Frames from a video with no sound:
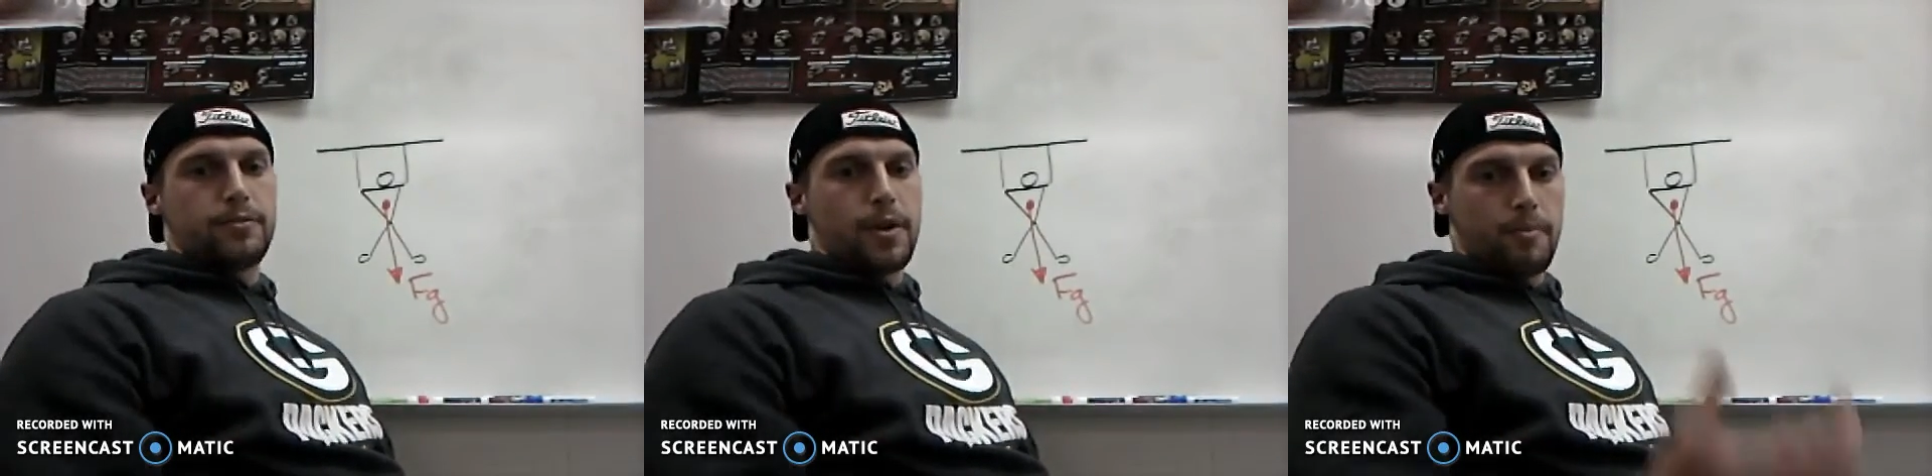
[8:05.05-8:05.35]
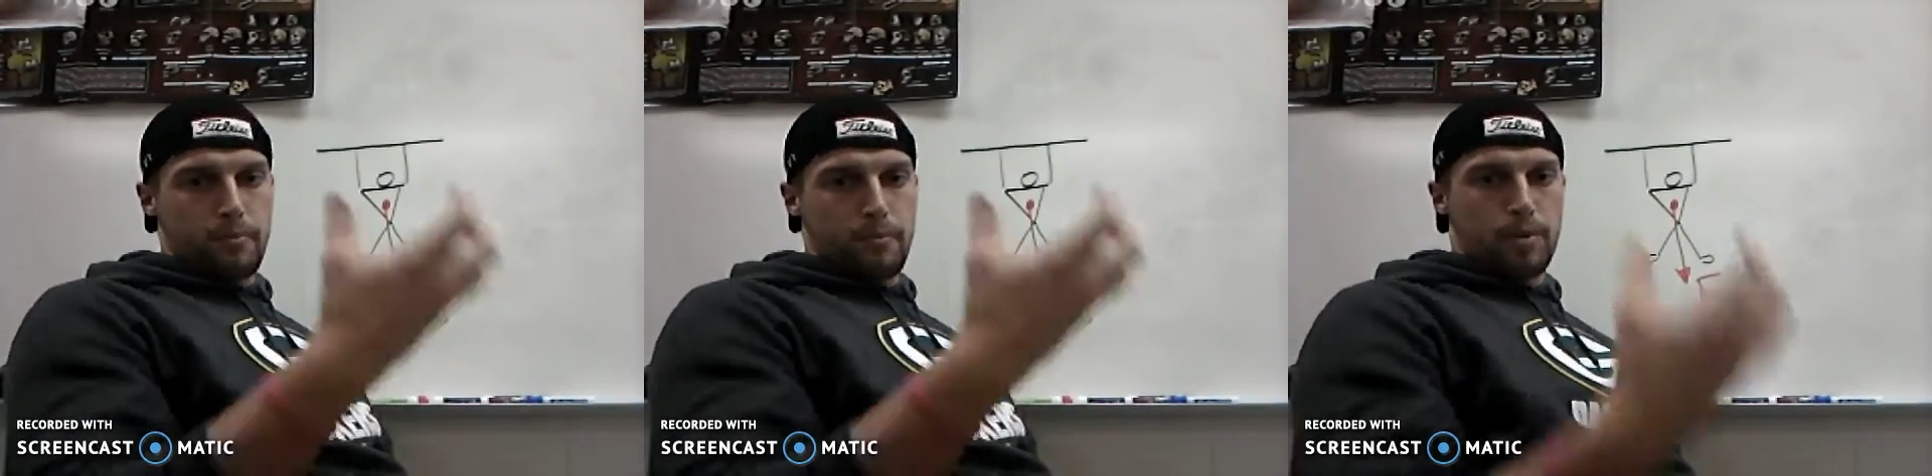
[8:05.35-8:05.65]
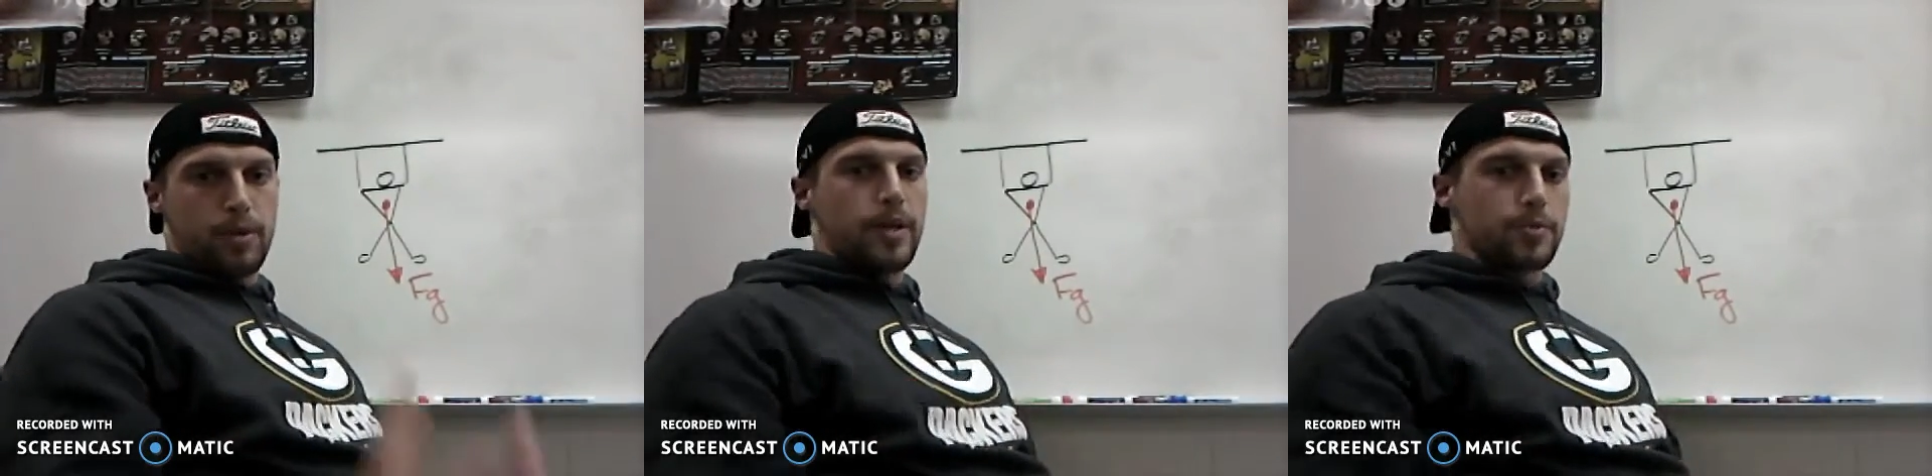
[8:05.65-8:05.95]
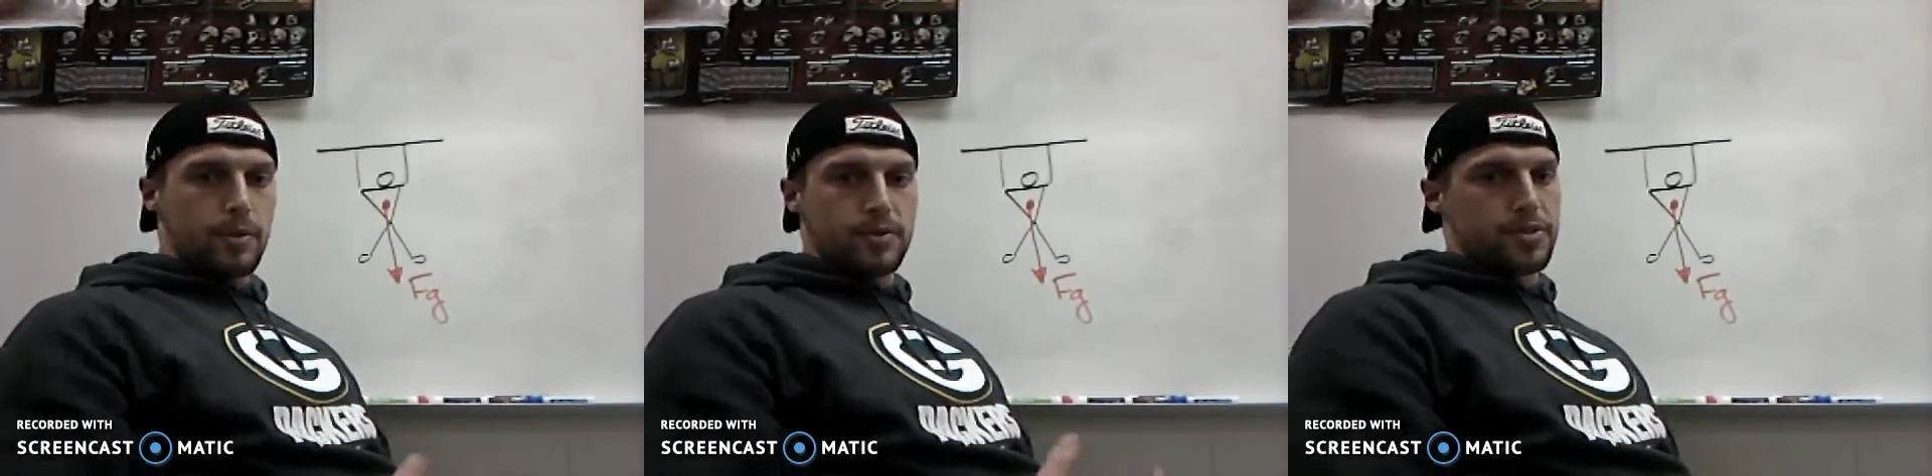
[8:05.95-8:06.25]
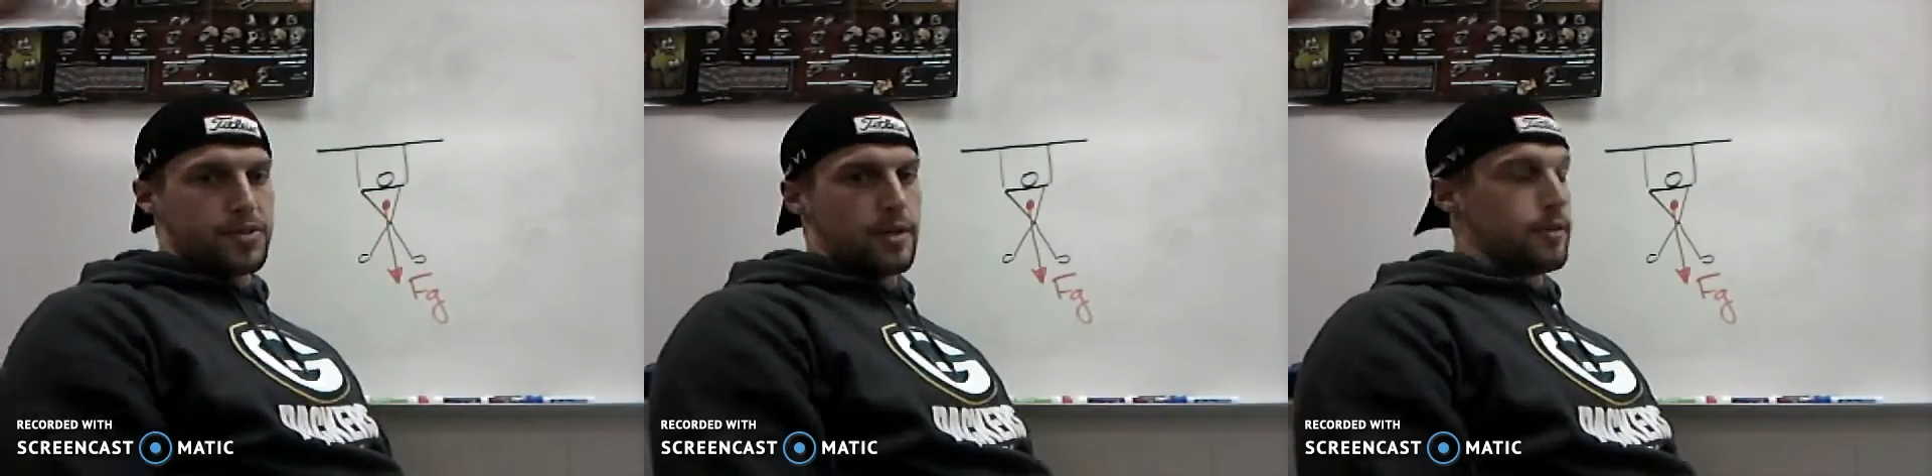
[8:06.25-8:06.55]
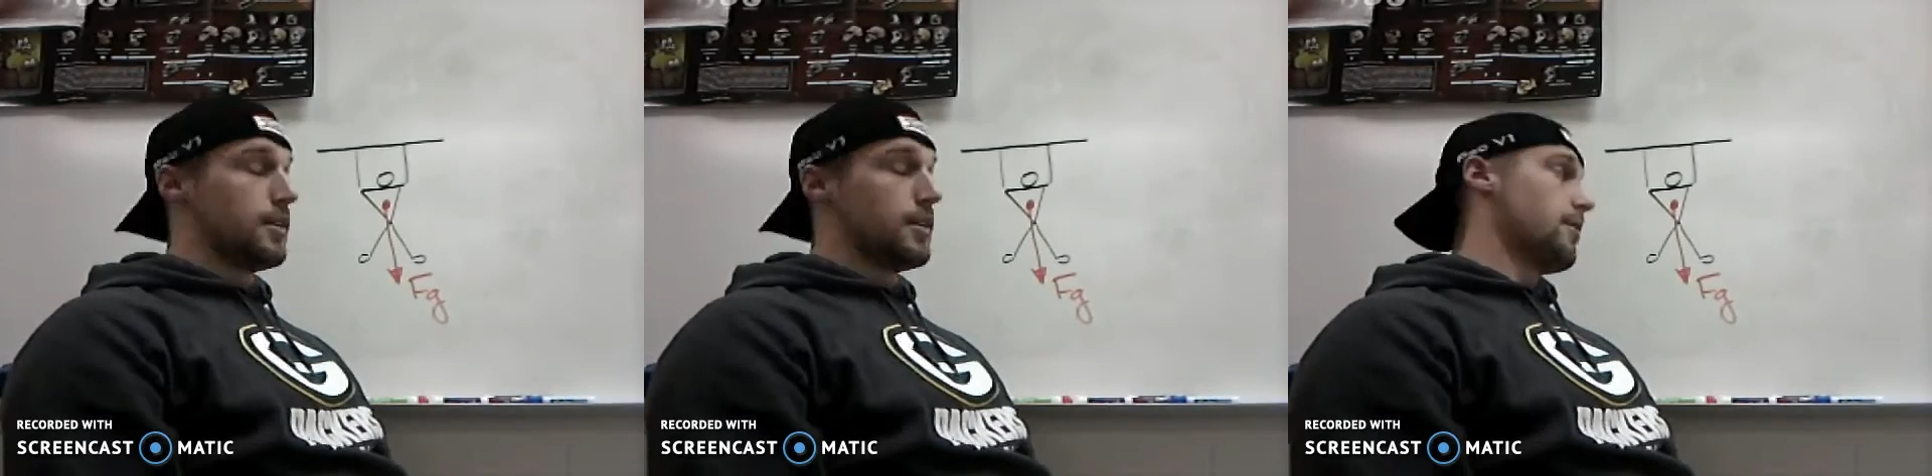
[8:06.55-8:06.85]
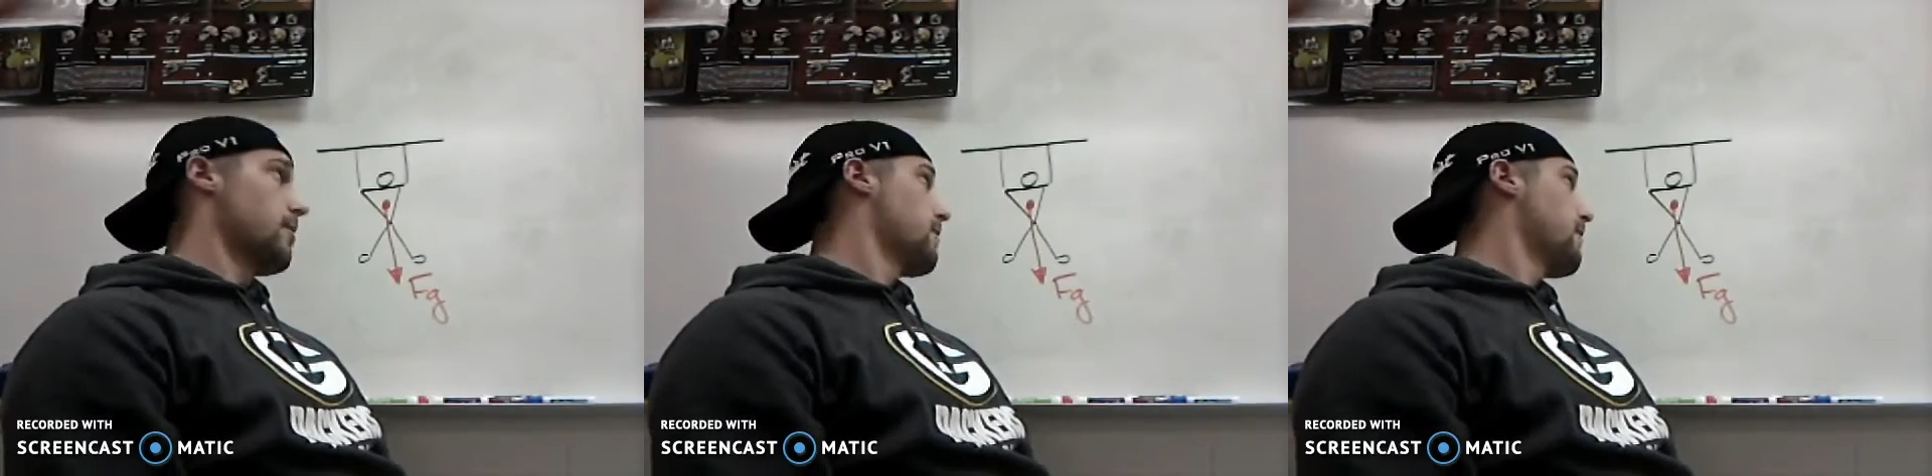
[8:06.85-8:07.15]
from pulling him towards the center of the earth?